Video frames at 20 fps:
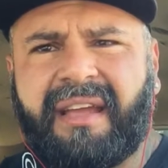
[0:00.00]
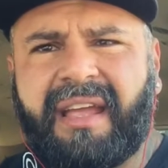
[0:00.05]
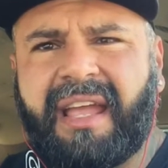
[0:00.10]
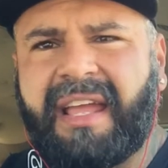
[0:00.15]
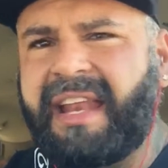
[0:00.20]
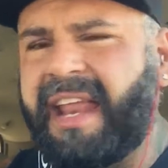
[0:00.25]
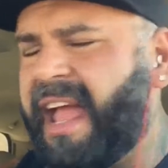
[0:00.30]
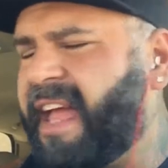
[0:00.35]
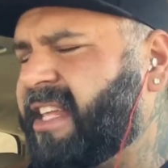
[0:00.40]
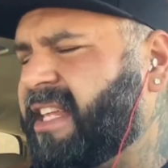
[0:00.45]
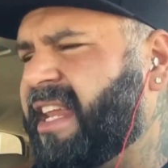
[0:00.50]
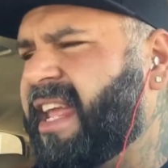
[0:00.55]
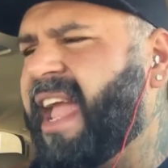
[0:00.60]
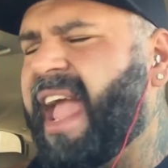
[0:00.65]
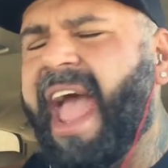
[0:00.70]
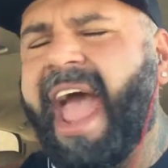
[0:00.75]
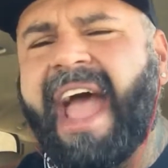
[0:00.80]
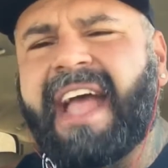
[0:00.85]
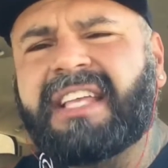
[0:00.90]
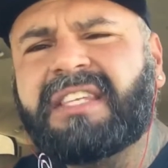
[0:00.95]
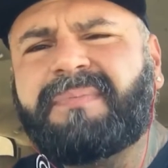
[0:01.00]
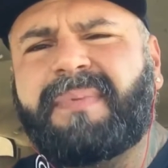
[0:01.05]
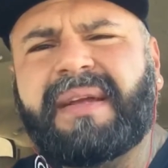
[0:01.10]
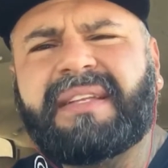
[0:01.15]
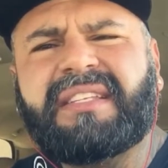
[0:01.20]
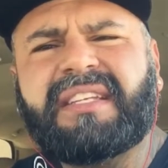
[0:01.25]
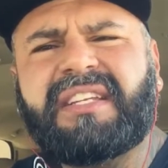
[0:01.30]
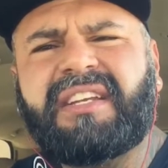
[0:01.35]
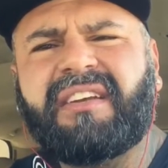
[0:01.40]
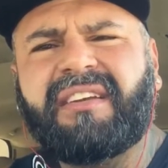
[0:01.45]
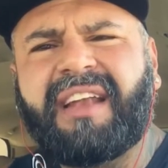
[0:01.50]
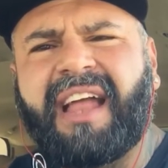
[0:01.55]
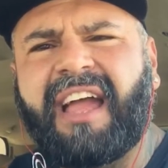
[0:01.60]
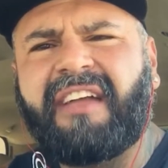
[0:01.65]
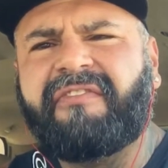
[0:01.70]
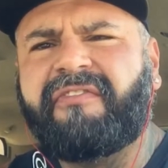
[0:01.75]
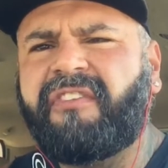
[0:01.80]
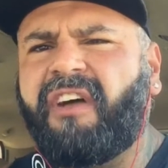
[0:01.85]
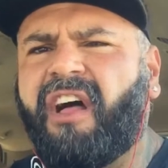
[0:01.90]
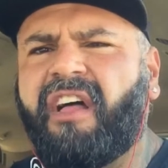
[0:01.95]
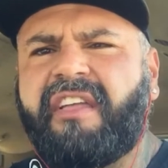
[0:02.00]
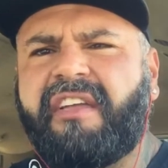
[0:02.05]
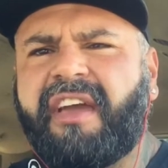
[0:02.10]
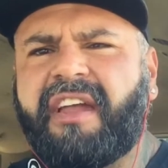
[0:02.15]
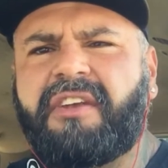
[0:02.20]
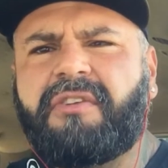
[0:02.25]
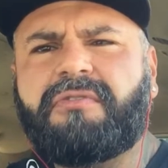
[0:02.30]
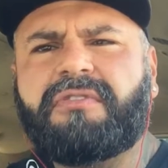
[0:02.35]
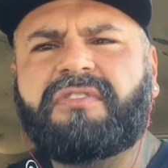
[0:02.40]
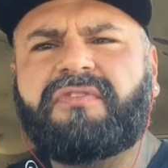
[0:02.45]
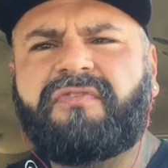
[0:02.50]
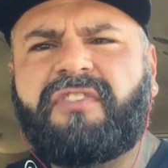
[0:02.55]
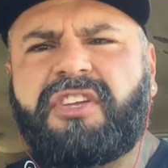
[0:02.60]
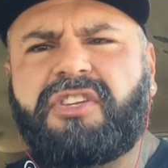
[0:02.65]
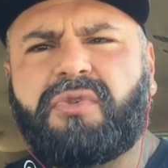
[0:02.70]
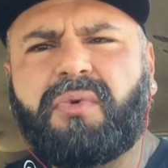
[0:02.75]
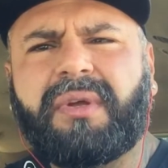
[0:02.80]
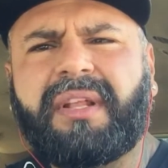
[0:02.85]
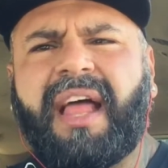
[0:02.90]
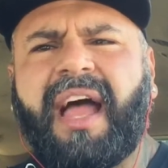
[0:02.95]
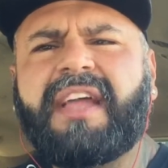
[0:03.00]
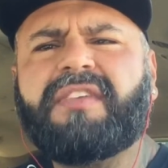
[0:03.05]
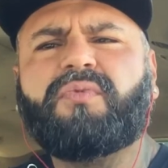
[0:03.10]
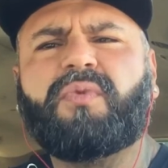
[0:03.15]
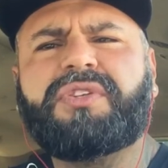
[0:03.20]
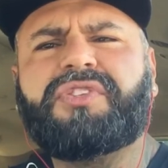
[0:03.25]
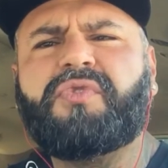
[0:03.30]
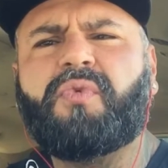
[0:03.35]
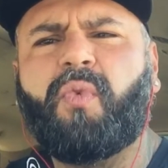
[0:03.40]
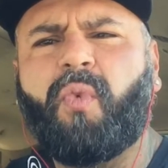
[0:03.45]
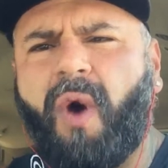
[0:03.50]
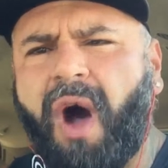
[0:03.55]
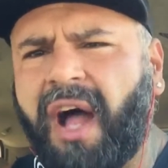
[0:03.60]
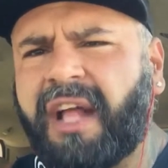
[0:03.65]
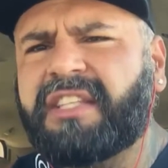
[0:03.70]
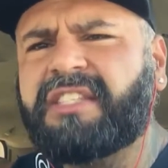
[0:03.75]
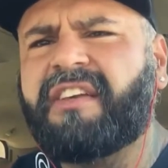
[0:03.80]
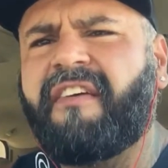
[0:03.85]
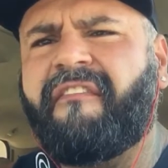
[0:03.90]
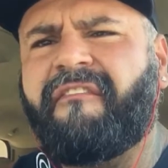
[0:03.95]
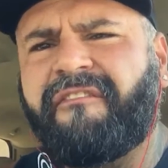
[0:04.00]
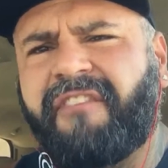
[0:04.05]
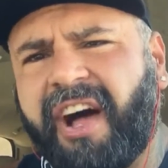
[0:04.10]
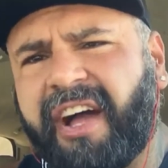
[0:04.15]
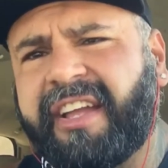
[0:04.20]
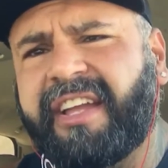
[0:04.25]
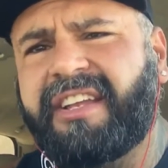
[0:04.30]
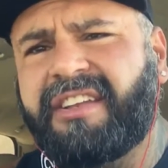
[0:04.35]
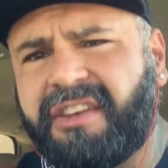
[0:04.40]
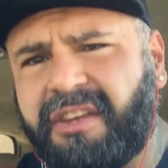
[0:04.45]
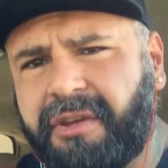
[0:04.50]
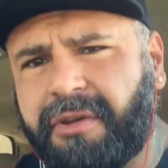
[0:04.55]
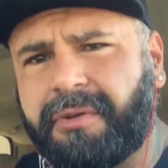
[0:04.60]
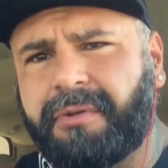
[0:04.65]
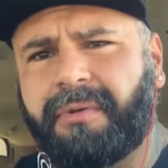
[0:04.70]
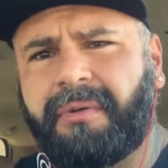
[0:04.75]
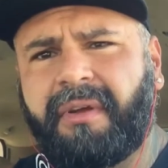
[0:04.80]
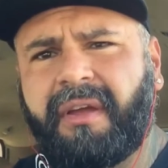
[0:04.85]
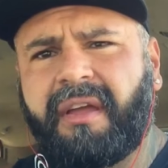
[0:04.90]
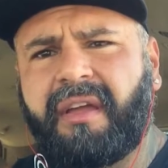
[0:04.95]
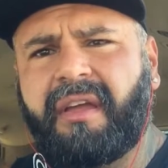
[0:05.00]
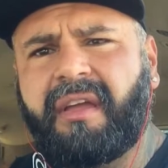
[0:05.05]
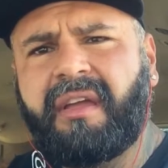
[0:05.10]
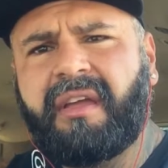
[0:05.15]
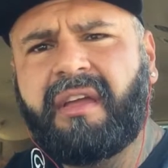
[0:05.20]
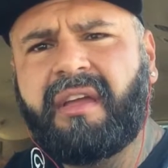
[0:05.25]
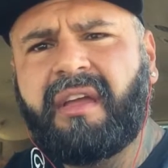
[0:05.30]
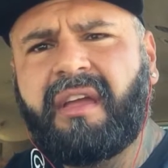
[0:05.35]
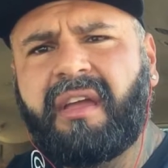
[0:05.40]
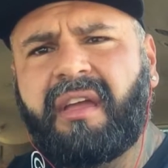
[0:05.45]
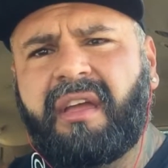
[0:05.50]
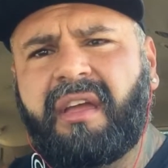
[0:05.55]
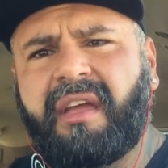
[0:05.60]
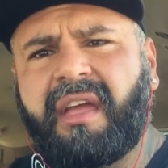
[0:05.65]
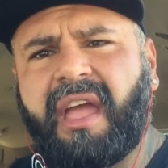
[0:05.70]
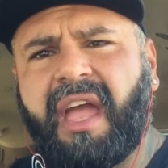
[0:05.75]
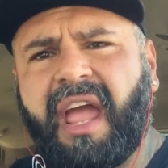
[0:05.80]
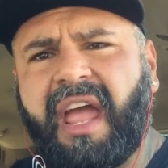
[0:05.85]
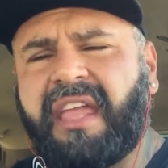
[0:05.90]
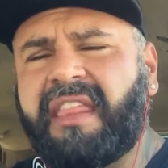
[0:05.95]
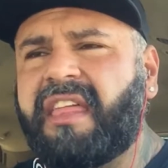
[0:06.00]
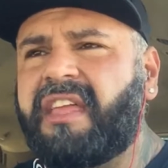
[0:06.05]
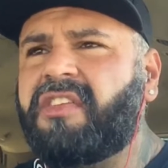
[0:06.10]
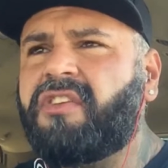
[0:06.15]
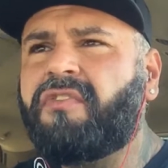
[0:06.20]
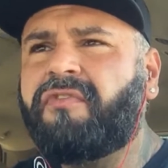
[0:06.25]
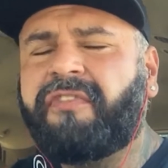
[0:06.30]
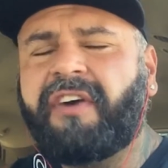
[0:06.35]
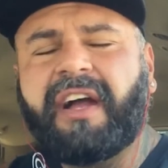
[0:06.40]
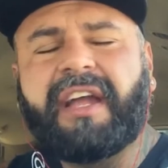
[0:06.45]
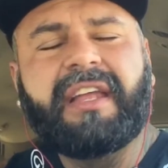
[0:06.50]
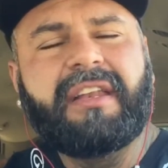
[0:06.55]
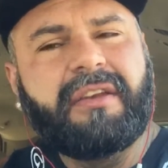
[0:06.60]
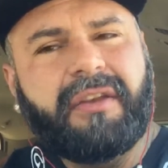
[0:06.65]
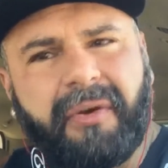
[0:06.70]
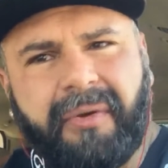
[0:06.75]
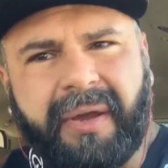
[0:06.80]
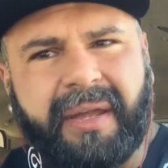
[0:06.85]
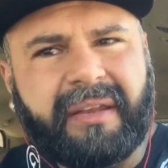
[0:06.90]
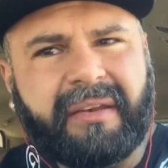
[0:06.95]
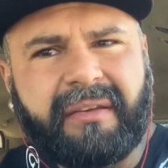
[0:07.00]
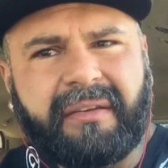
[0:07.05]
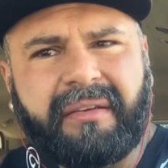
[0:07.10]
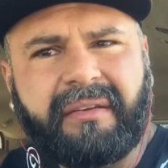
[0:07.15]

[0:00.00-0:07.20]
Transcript: In any aspect in your life, all you got to do is visualize what you want to fucking do and then you fucking do it.